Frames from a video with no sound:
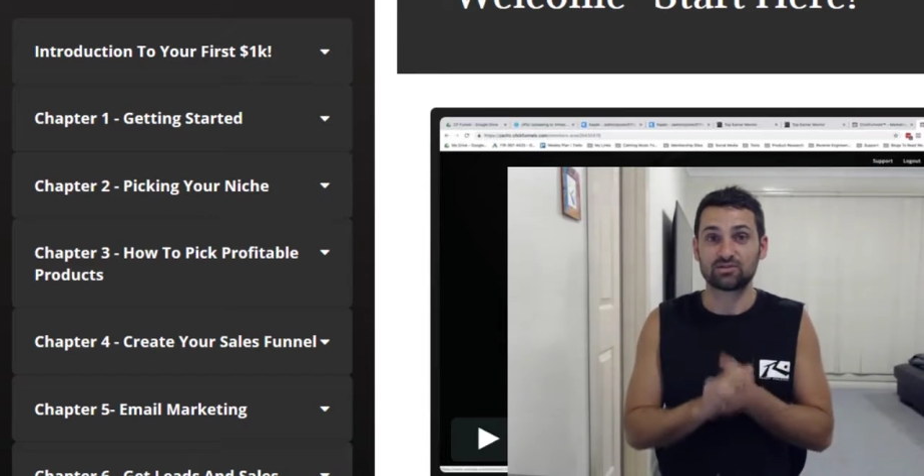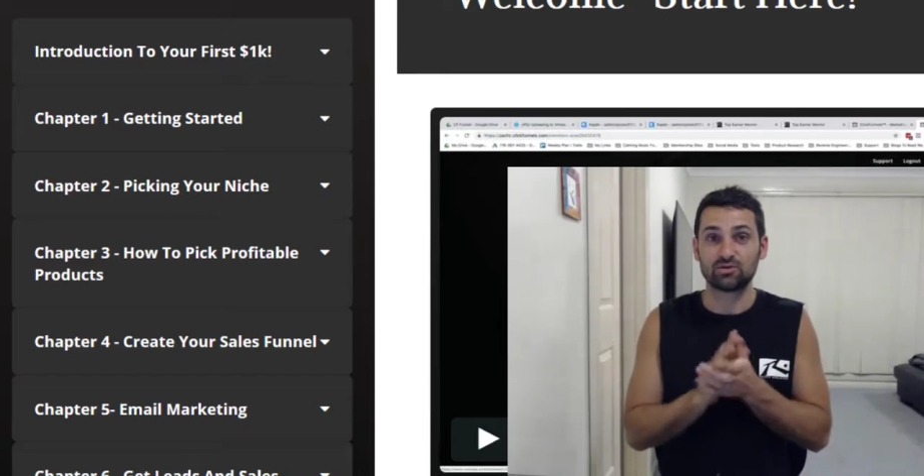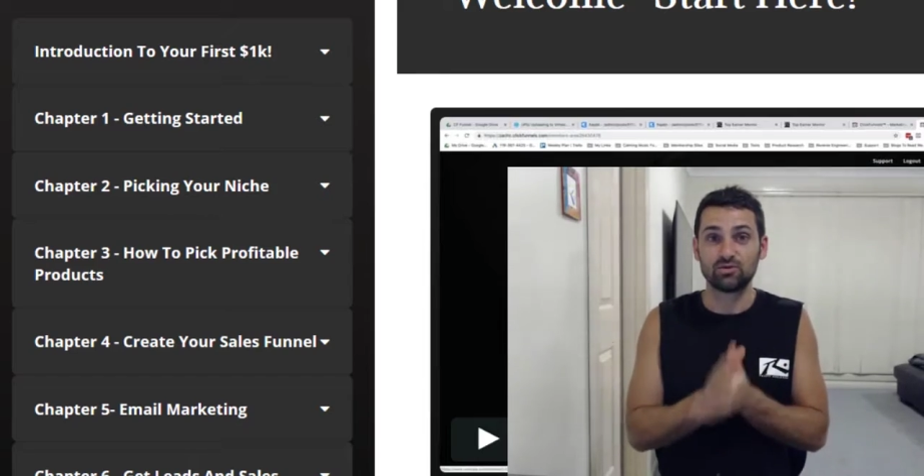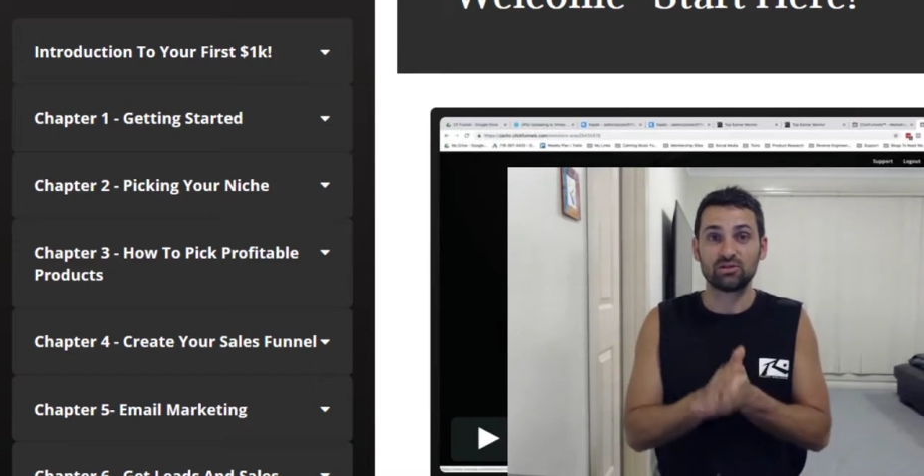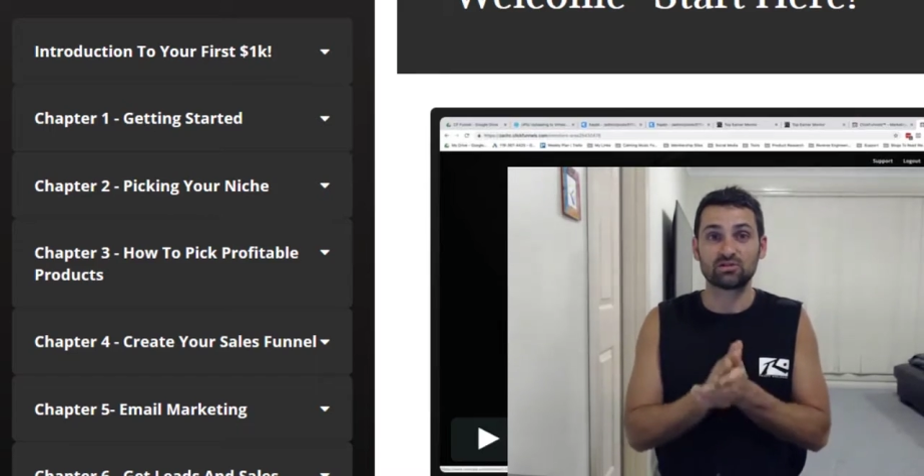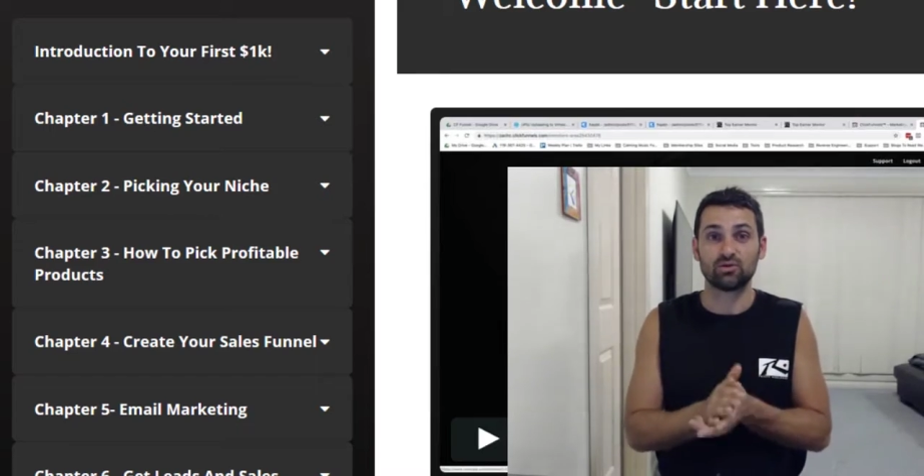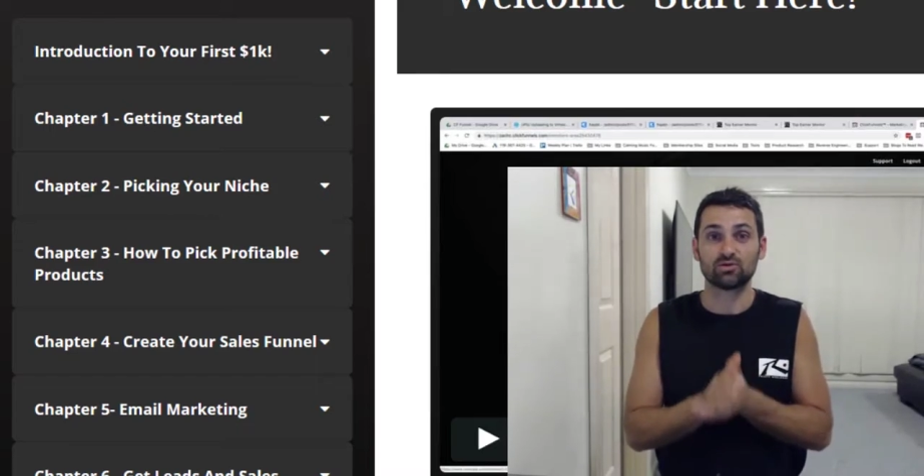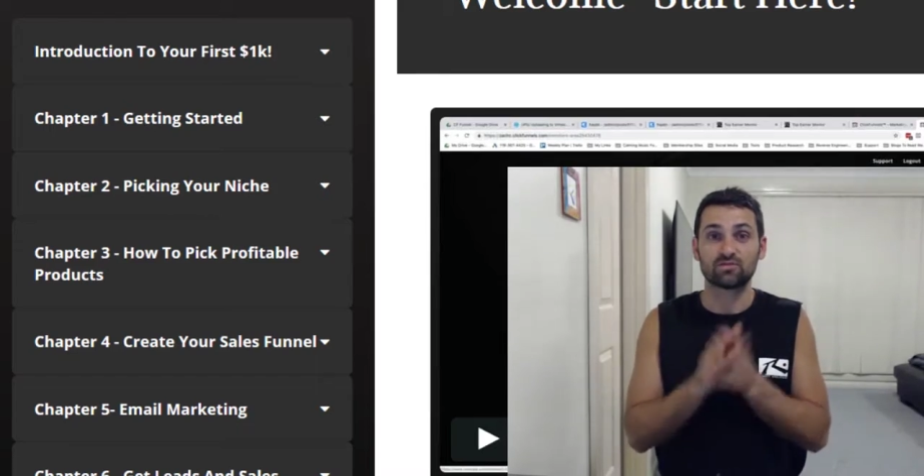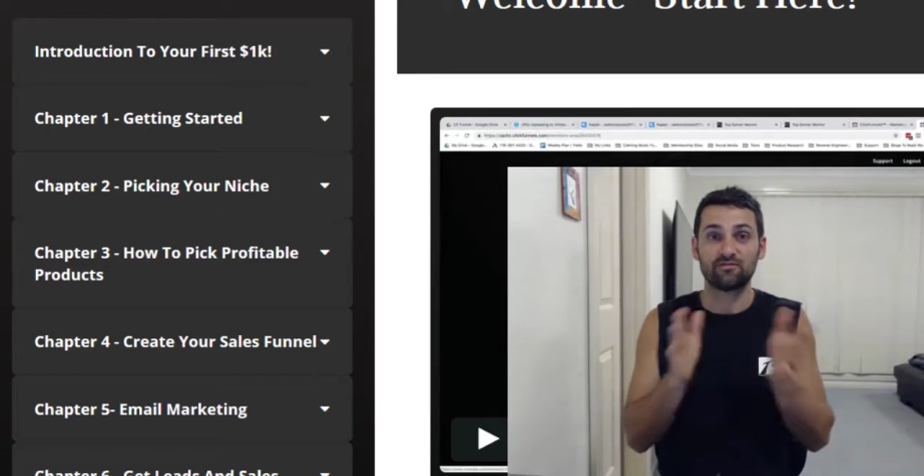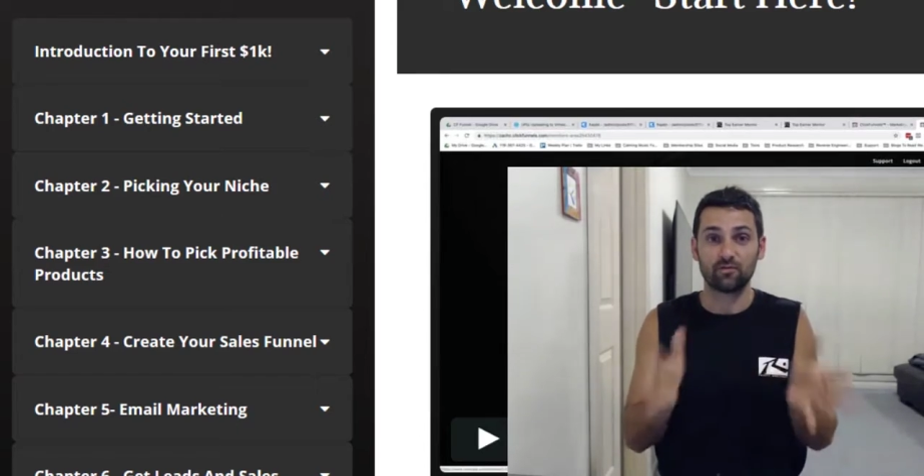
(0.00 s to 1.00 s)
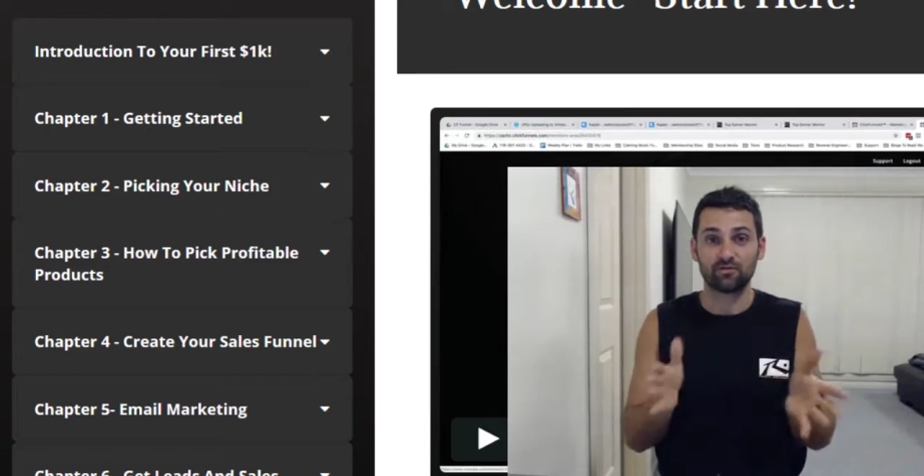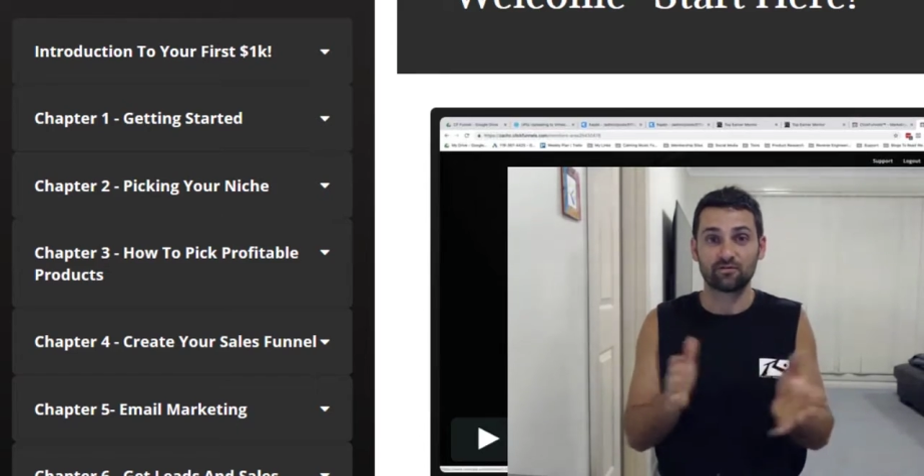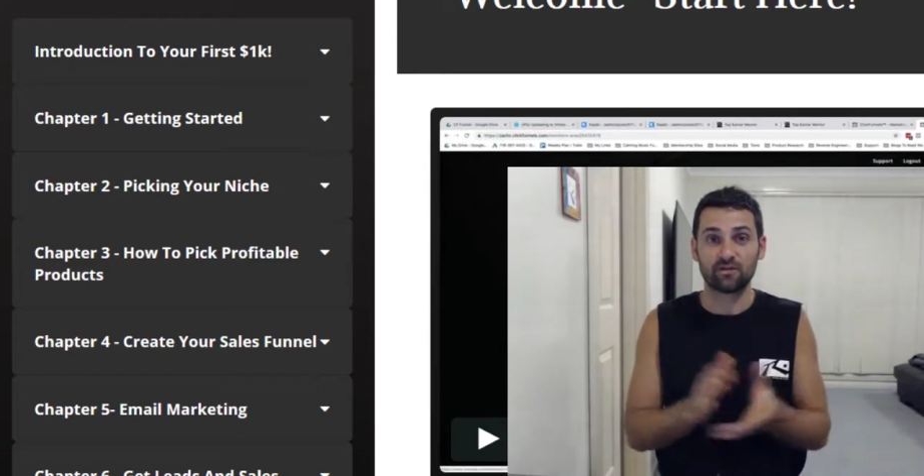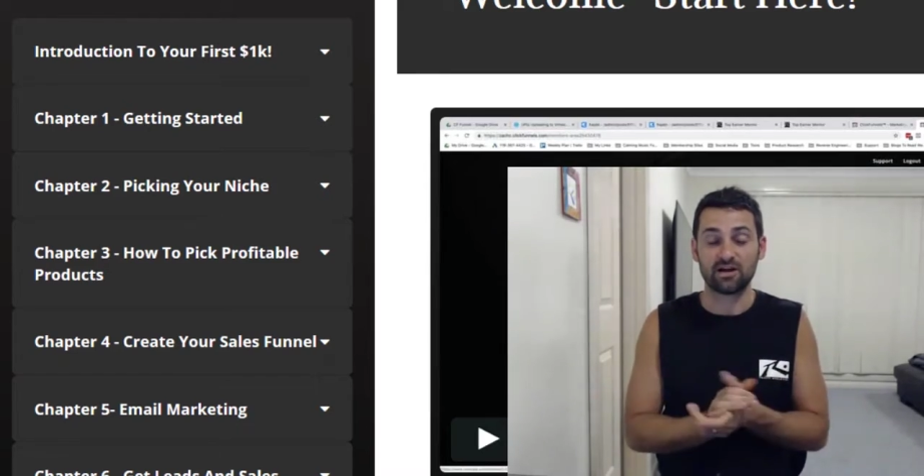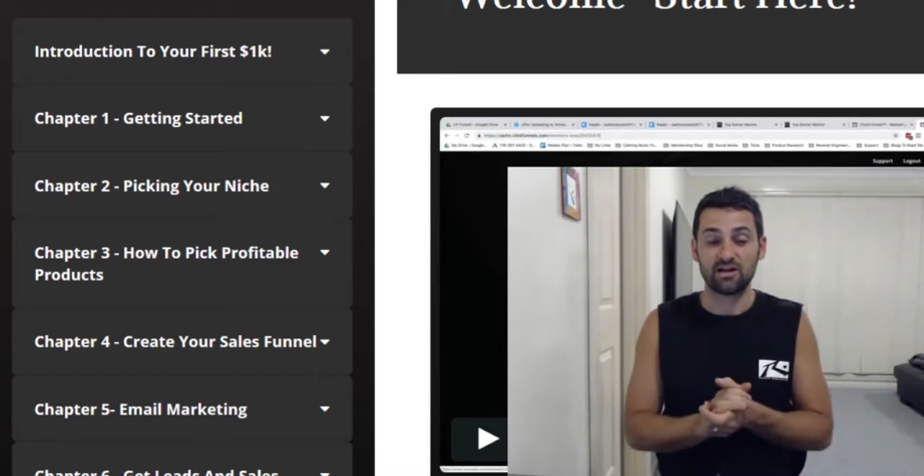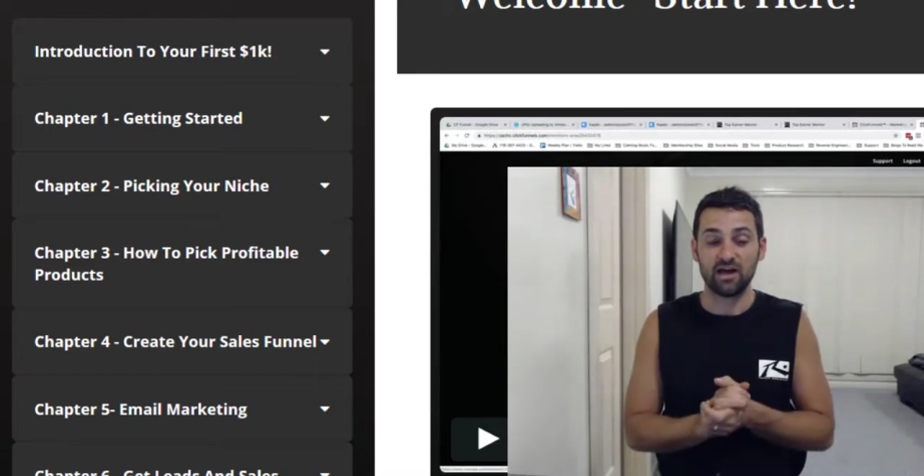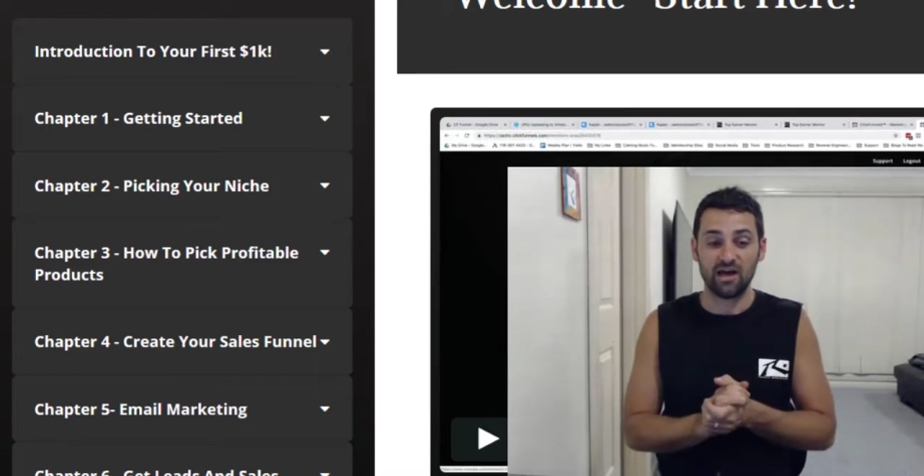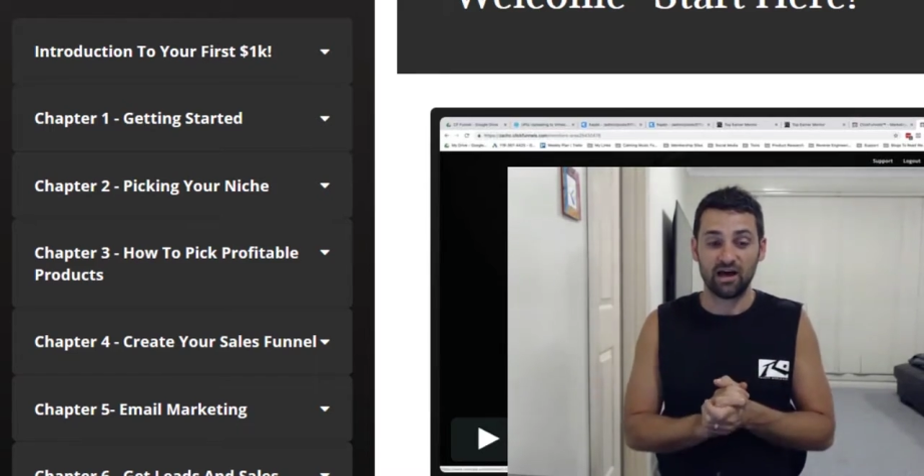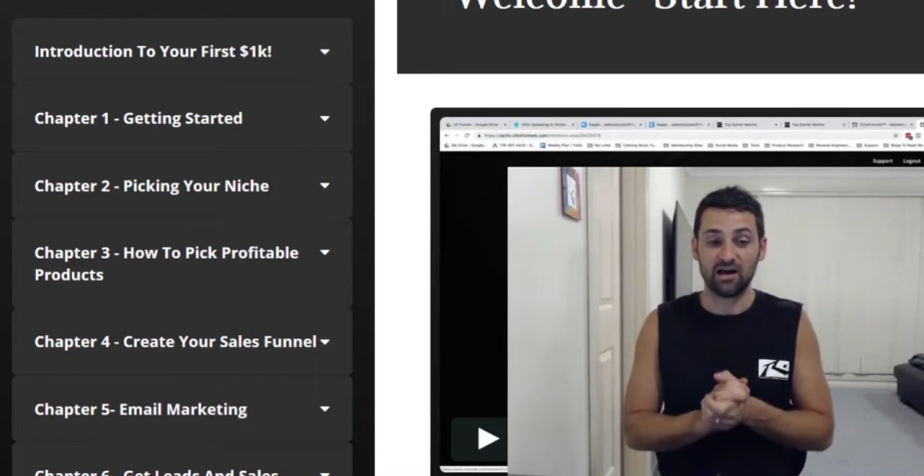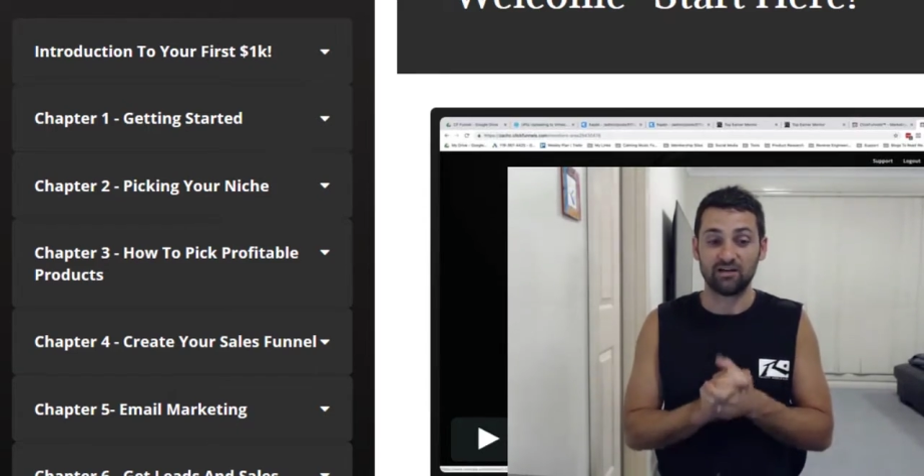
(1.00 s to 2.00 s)
to this course for free
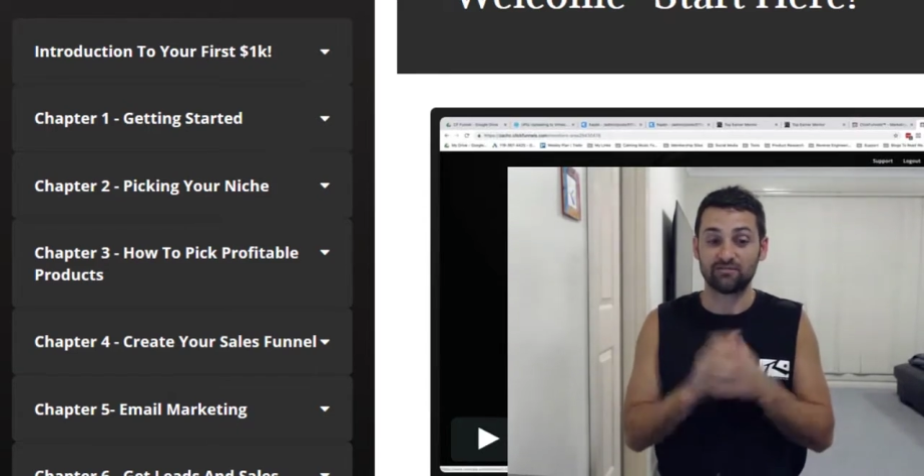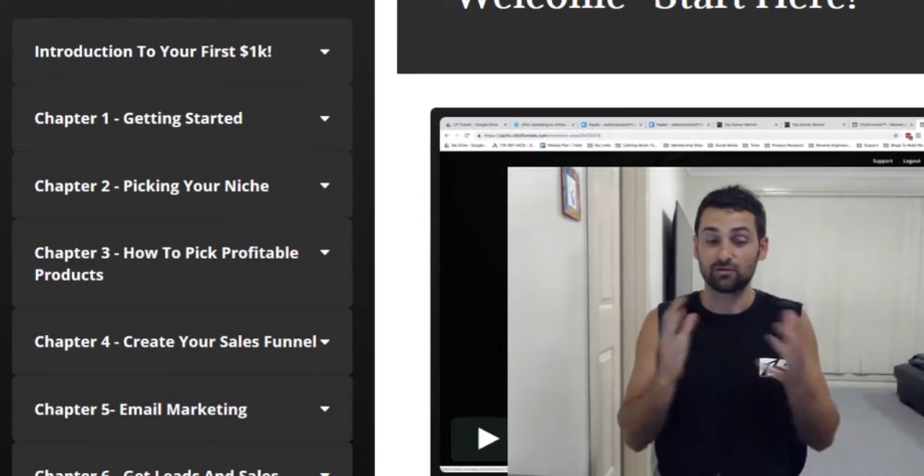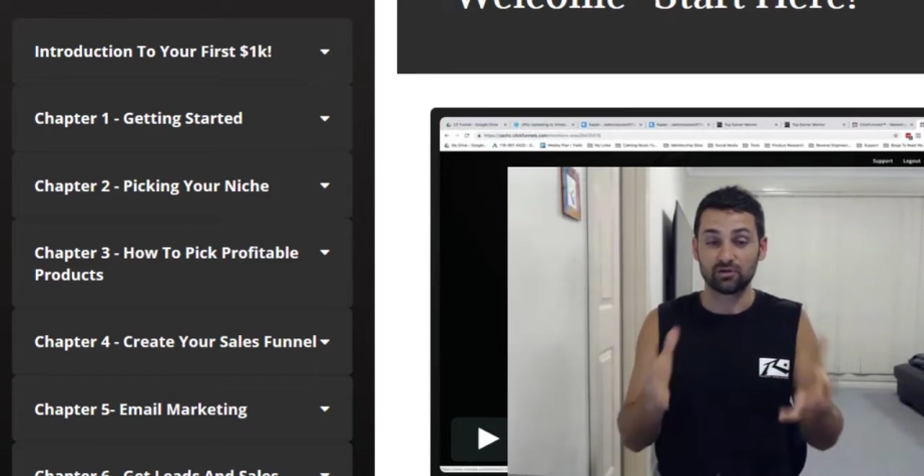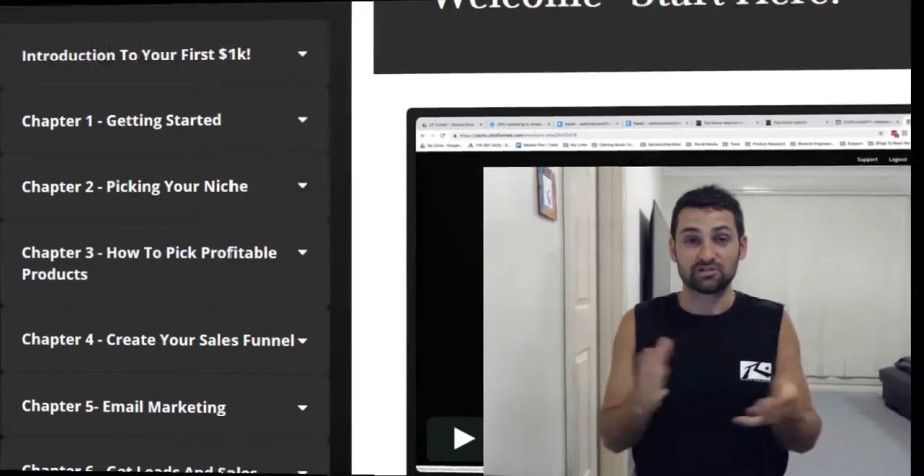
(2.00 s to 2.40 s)
for